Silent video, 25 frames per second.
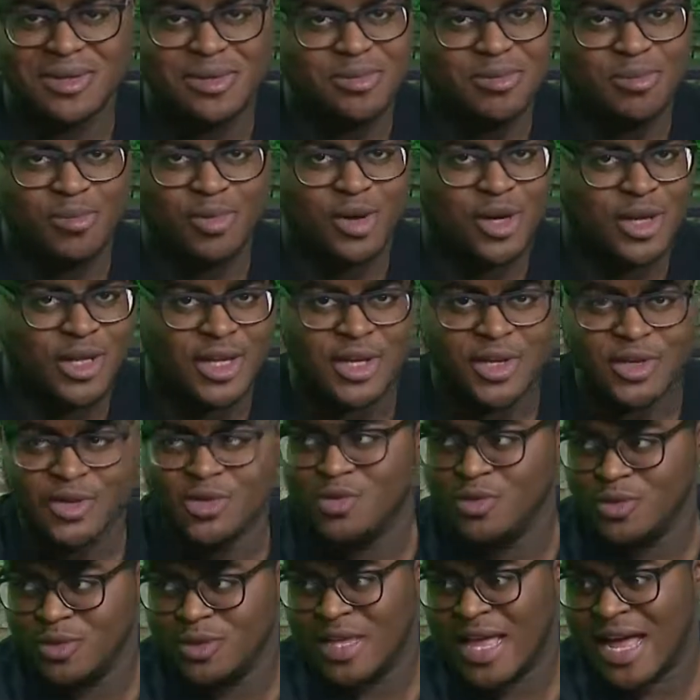bro,
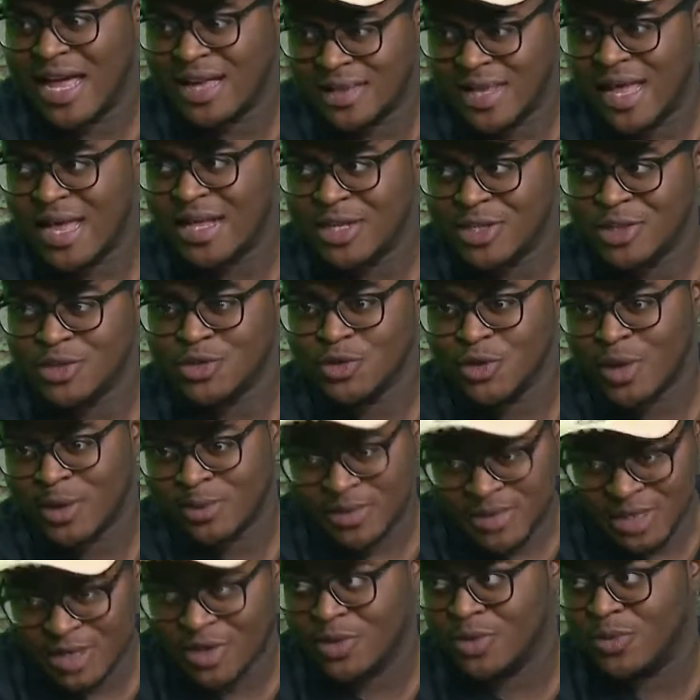that injury, I'm
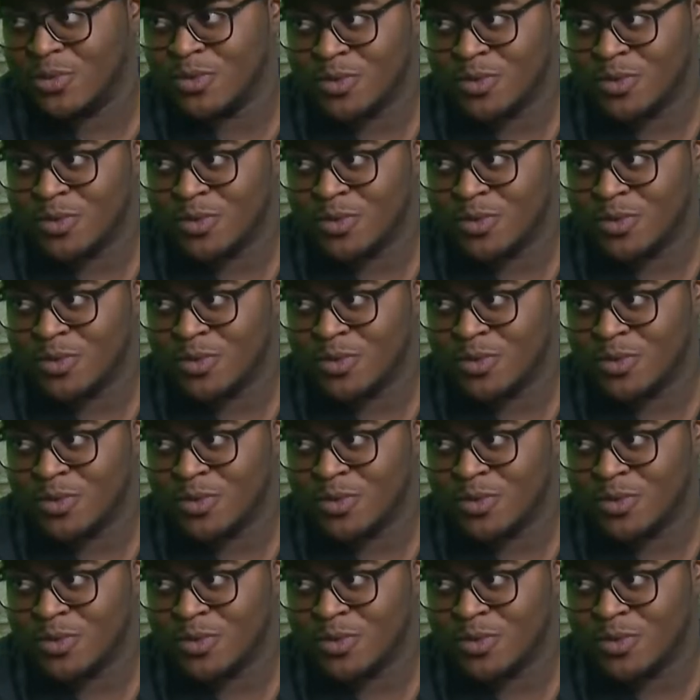telling you,